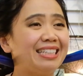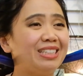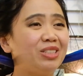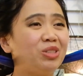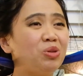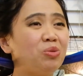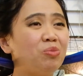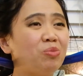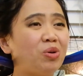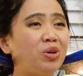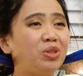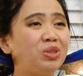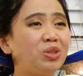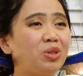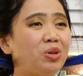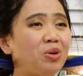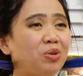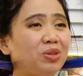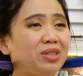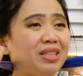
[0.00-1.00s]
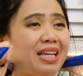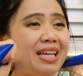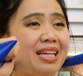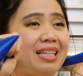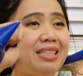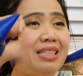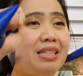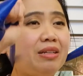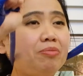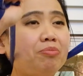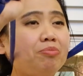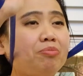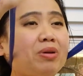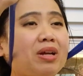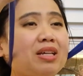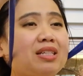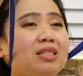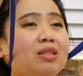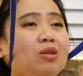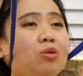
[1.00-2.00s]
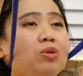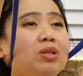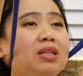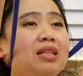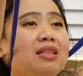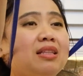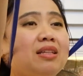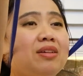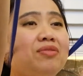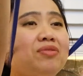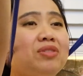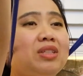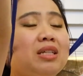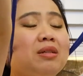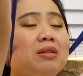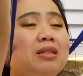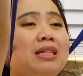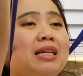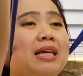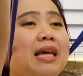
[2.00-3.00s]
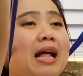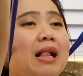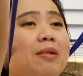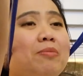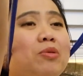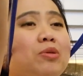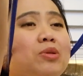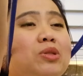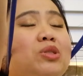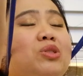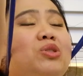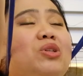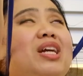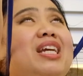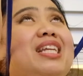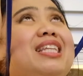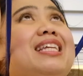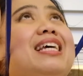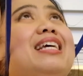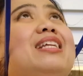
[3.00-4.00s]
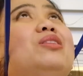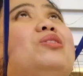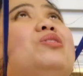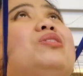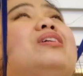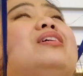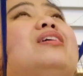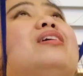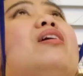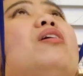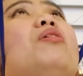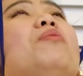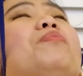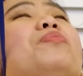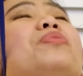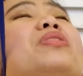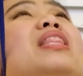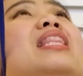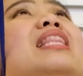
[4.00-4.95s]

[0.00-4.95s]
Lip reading: 2 more to go. Take a deep breath, slowly lifting, elbow straight and looking up.